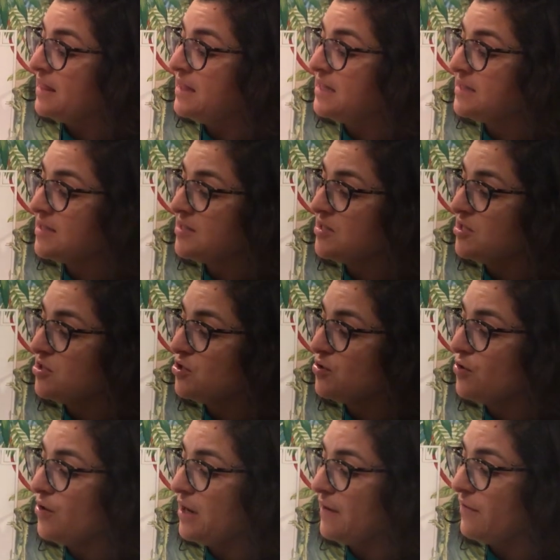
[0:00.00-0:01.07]
This is the
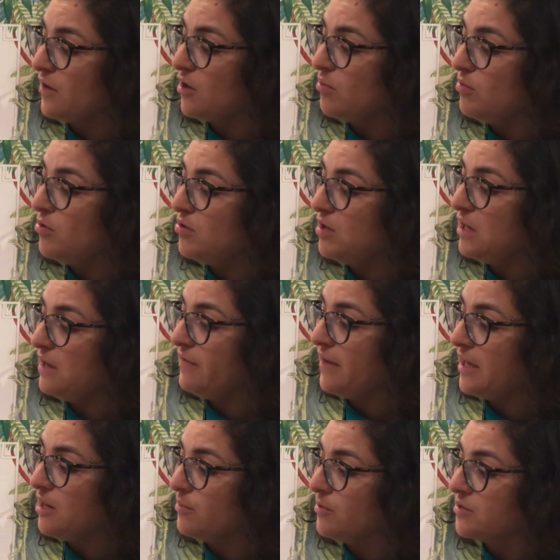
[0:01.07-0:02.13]
story of a community of
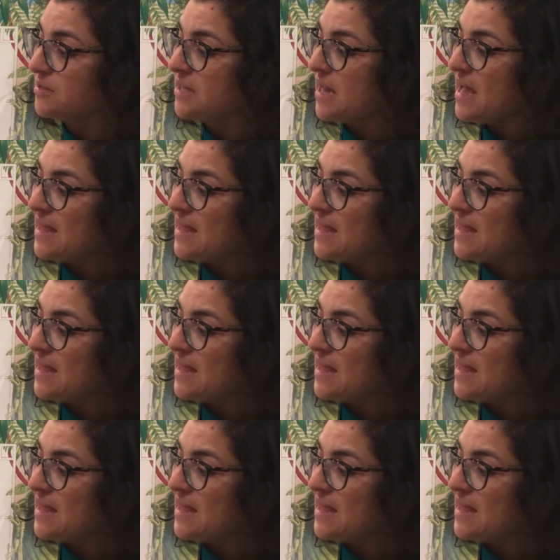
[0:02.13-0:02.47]
animals